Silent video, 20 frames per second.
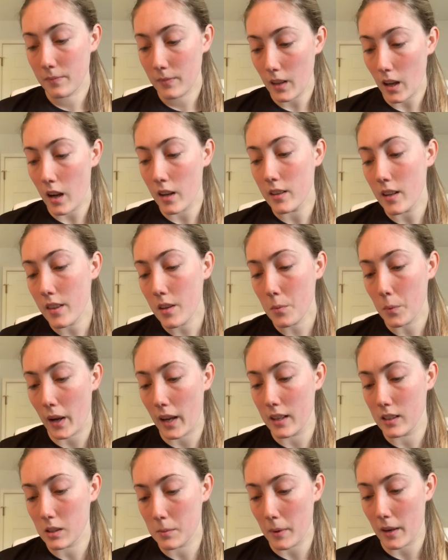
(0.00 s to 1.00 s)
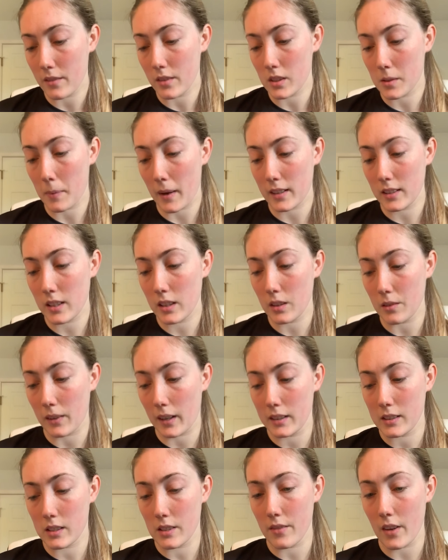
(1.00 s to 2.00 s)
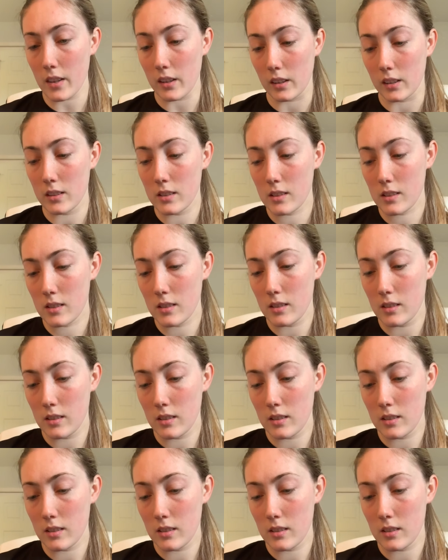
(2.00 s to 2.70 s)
Another way is by respecting the rights of others.